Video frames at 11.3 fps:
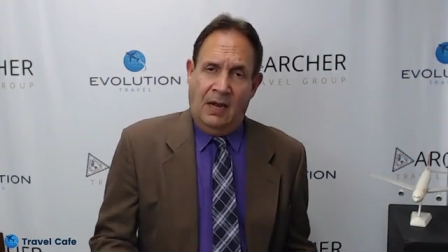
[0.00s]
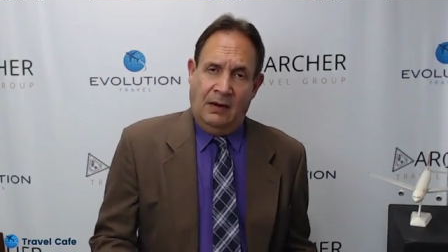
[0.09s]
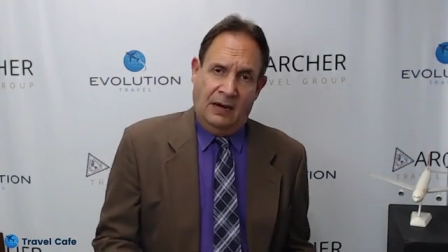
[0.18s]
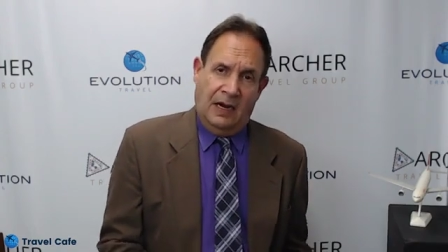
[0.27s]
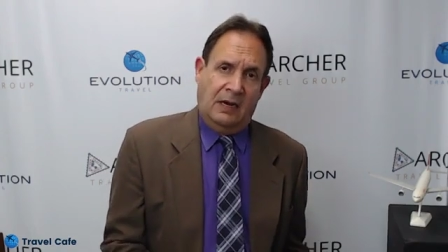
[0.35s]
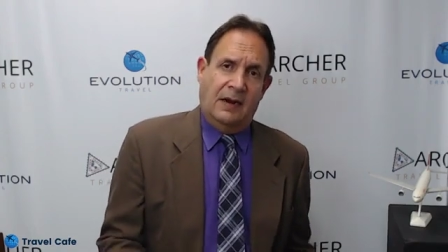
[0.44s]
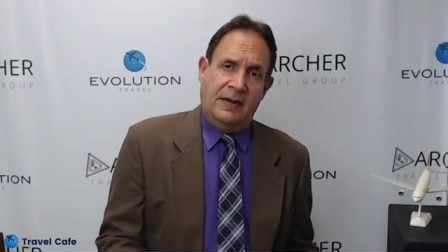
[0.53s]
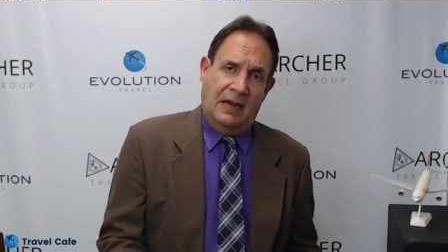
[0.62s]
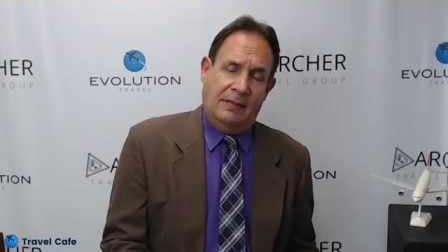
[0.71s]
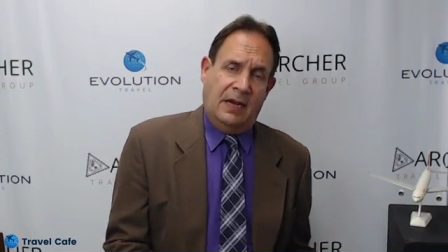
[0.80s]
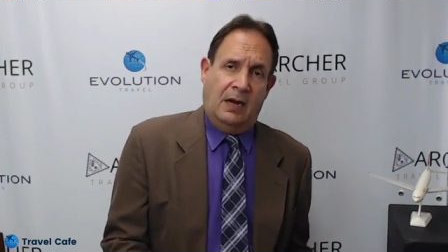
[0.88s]
credit card,
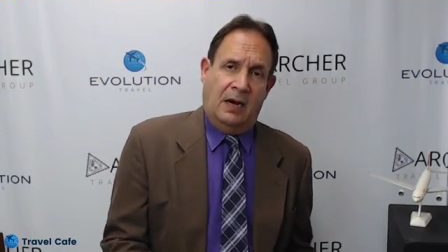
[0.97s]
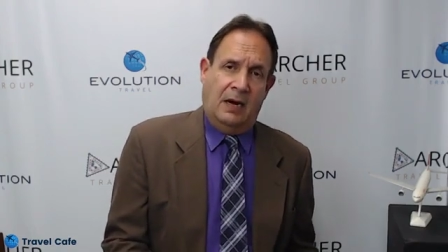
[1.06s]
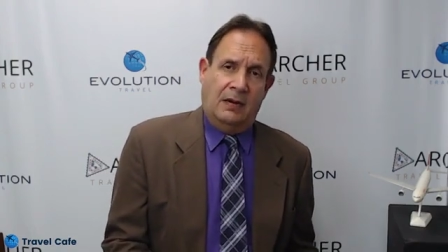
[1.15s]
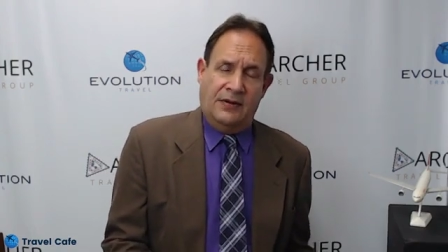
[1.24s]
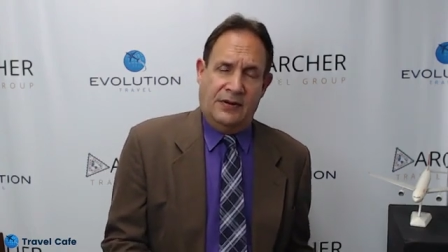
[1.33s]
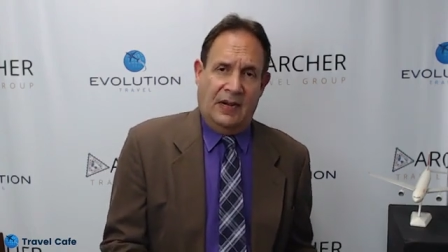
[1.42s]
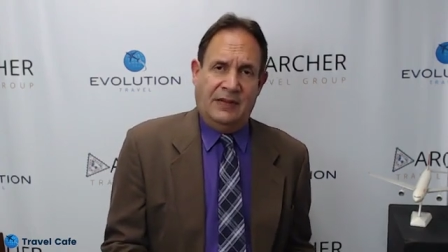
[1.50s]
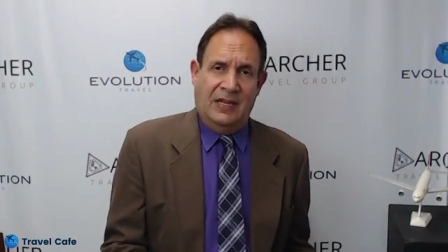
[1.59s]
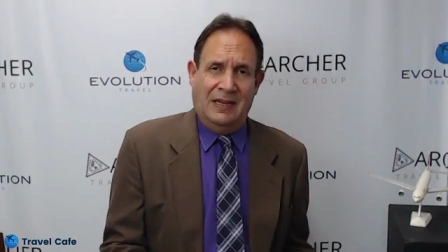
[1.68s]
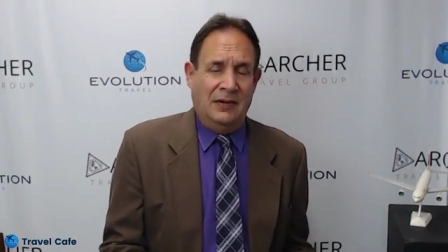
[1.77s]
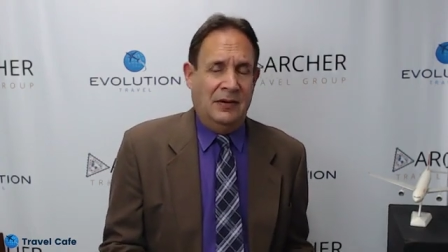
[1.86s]
debit card, or
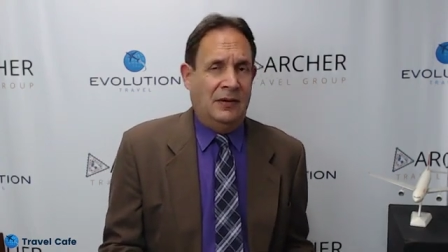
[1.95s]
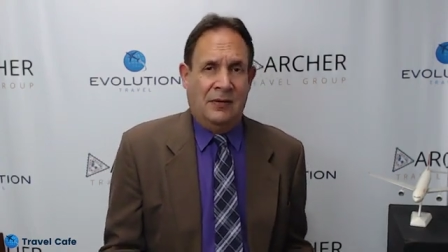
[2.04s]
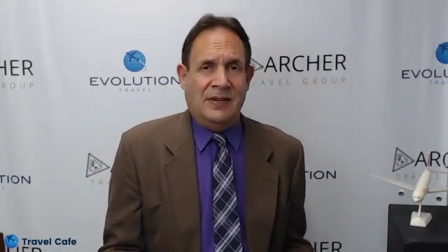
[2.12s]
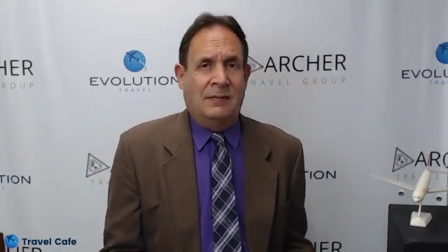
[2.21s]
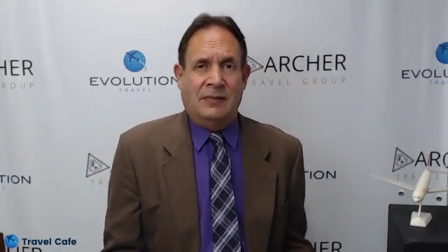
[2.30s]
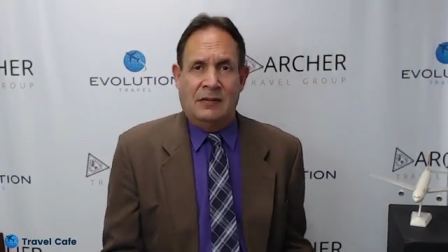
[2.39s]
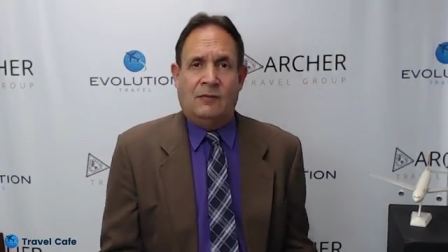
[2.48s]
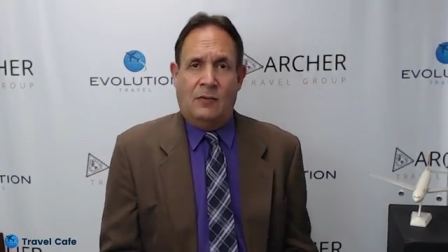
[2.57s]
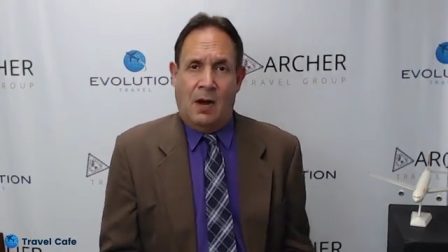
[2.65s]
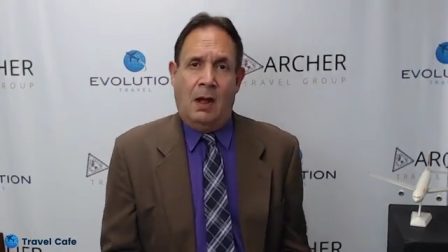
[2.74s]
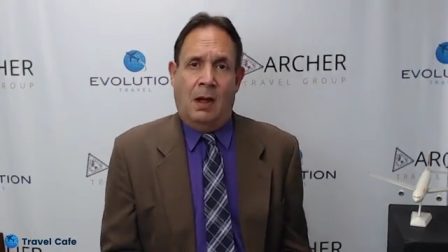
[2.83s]
something, then you know something's
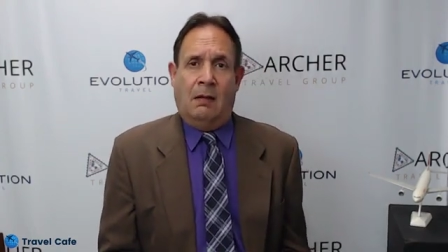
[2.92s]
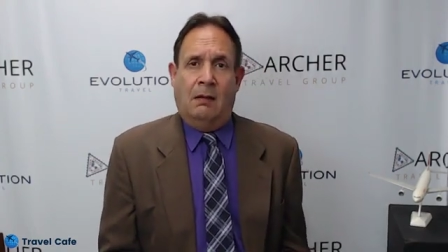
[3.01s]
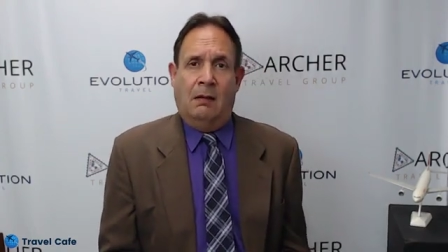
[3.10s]
wrong.